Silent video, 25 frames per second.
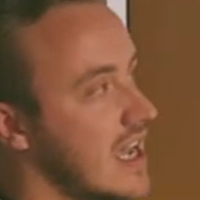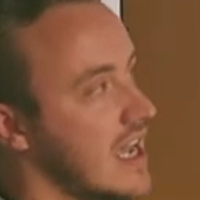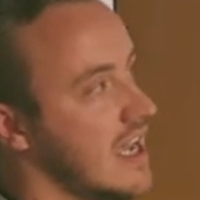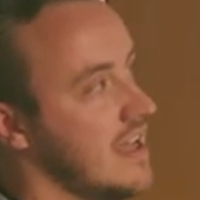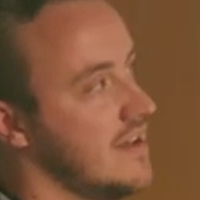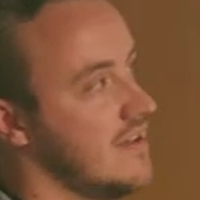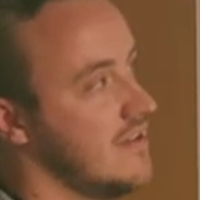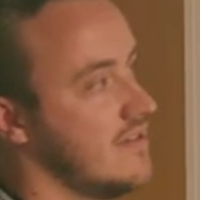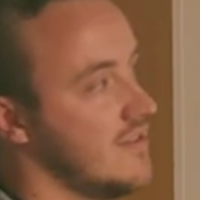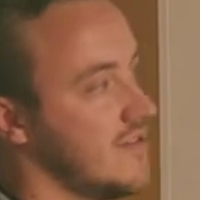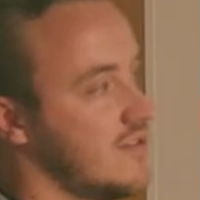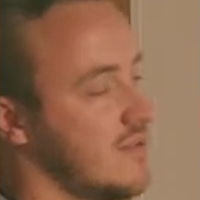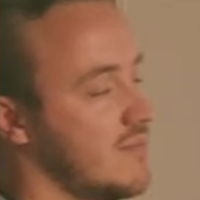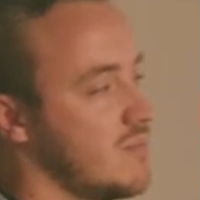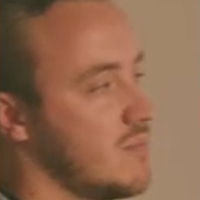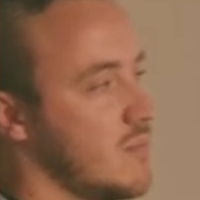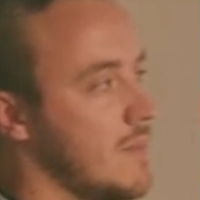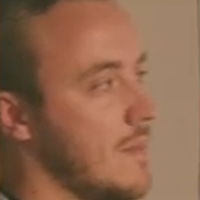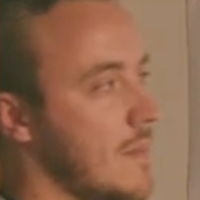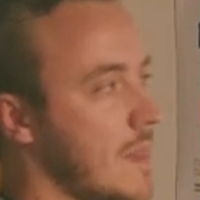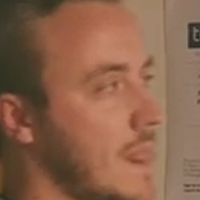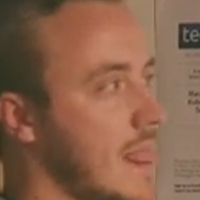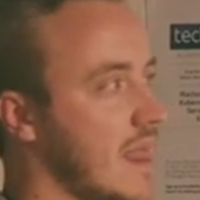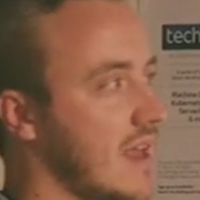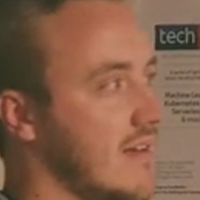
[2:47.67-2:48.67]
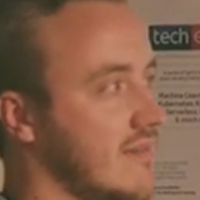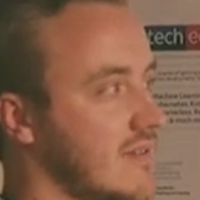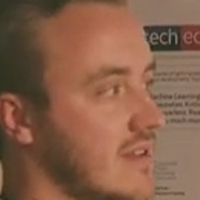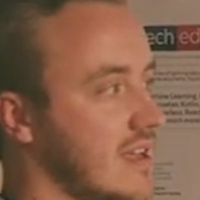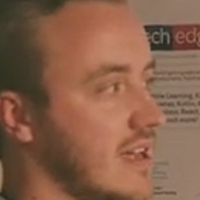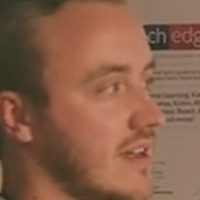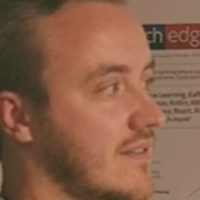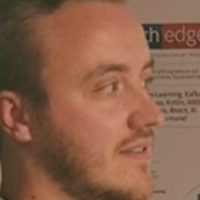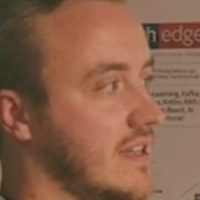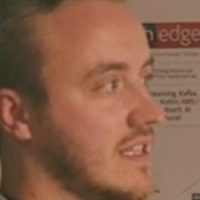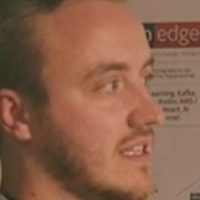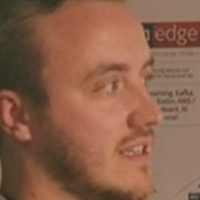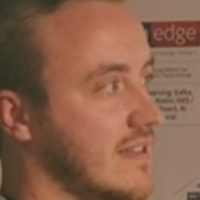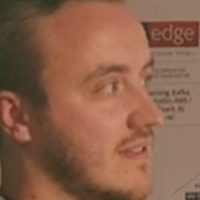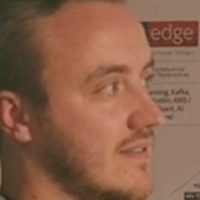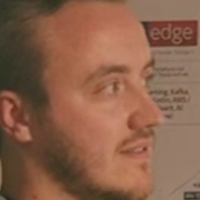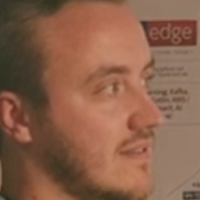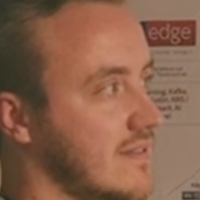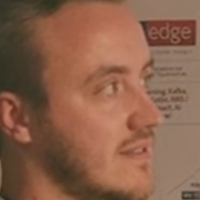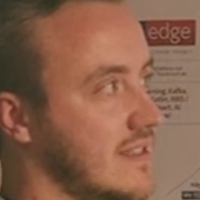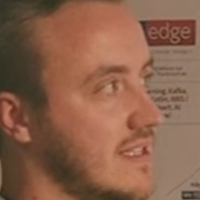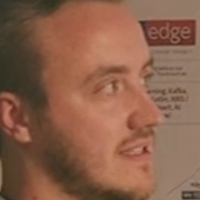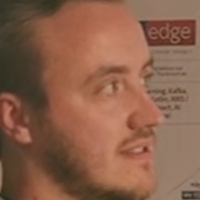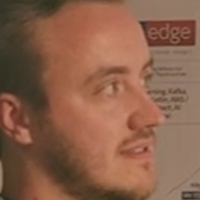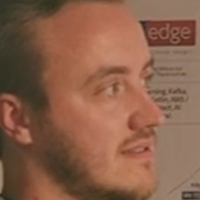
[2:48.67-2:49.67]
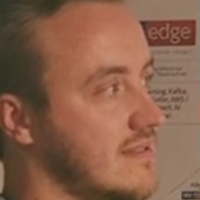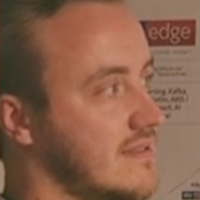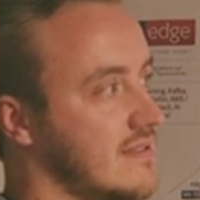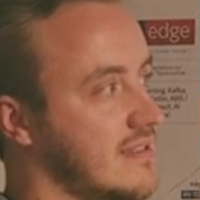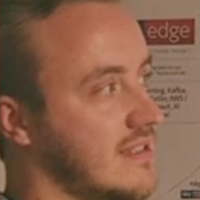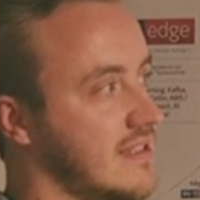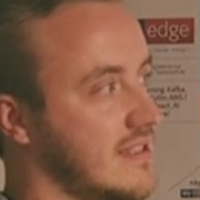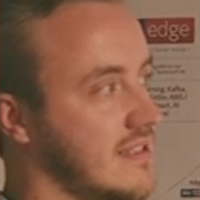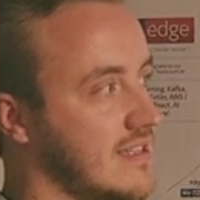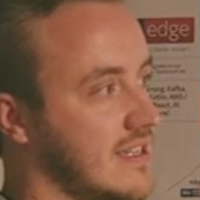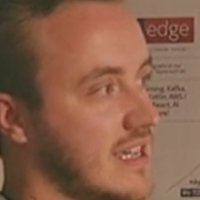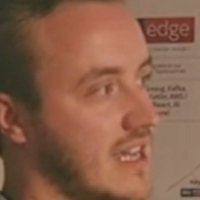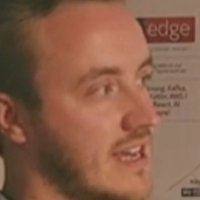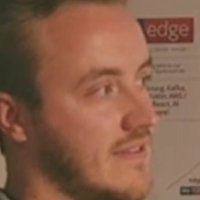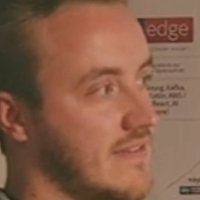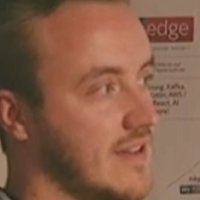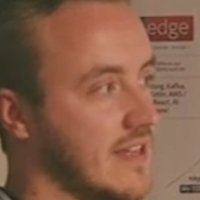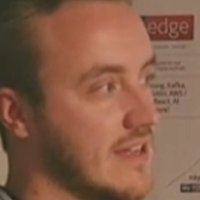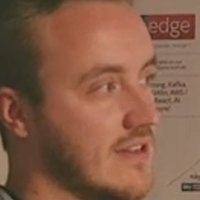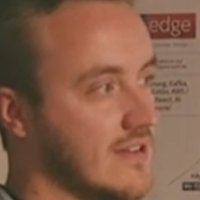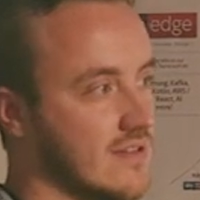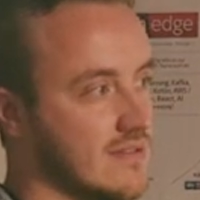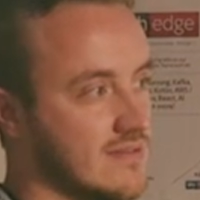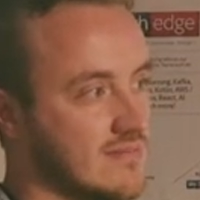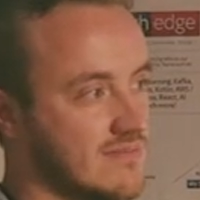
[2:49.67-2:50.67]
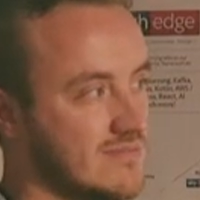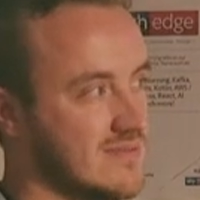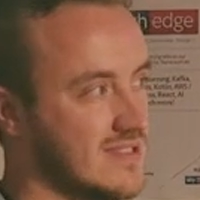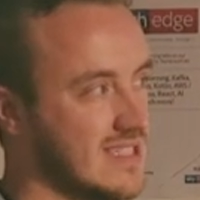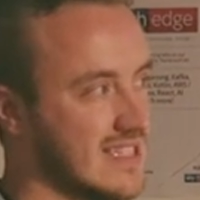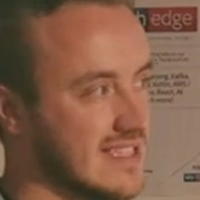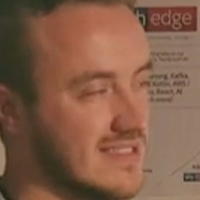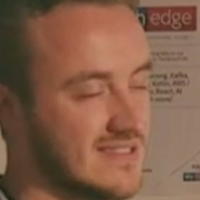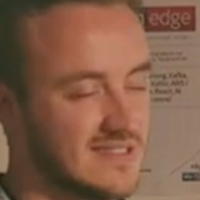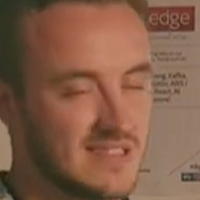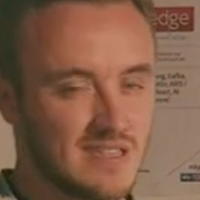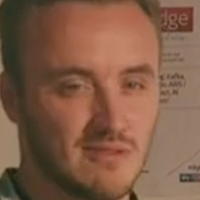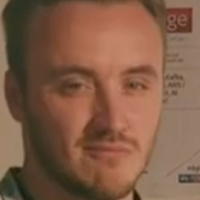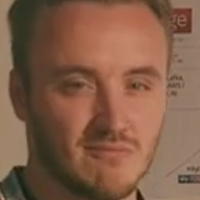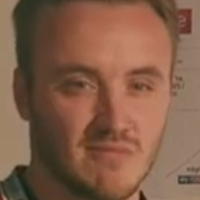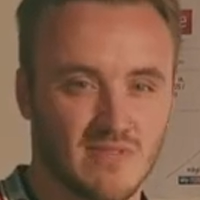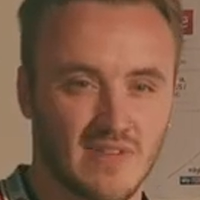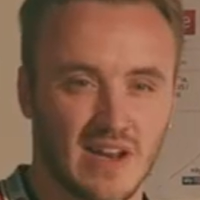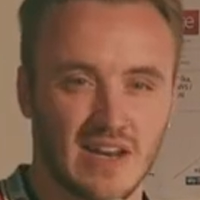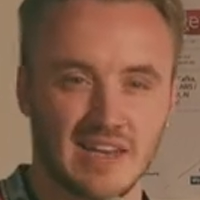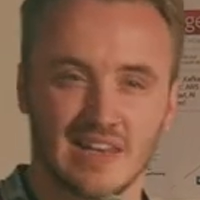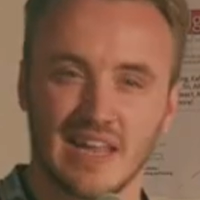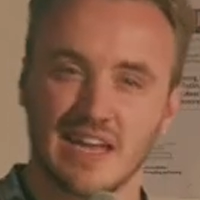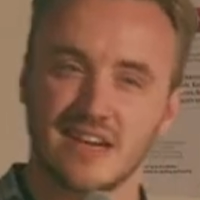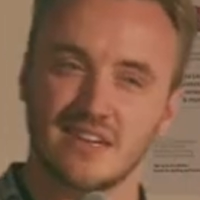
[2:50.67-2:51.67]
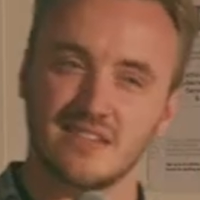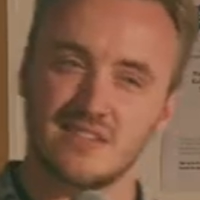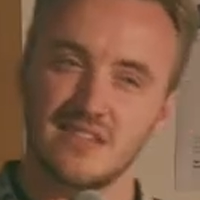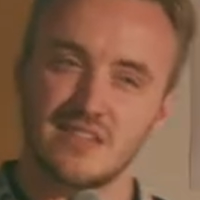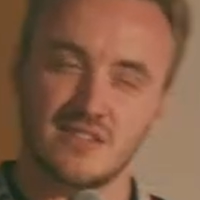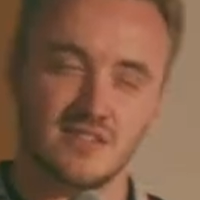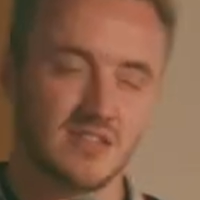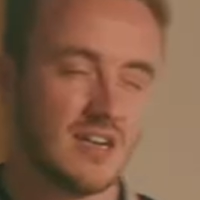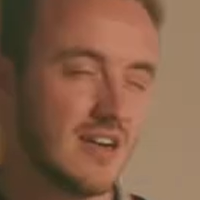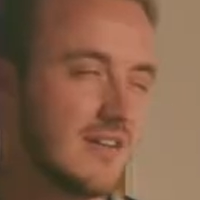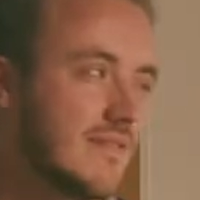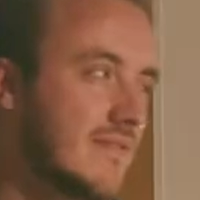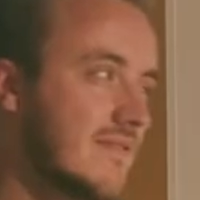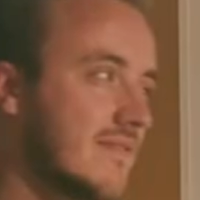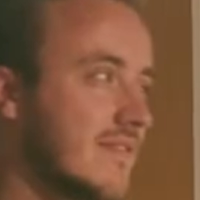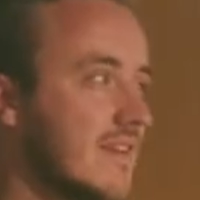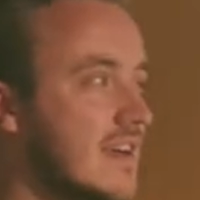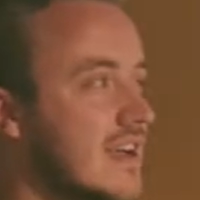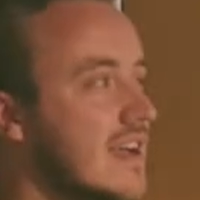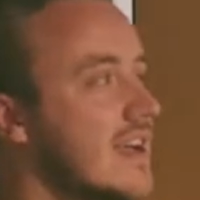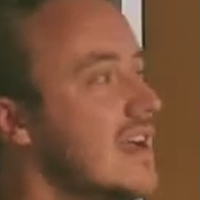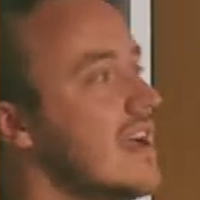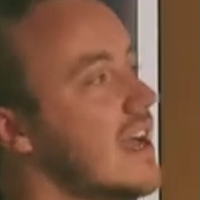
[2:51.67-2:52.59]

And I think this kind of thing sits in with like legacy stuff.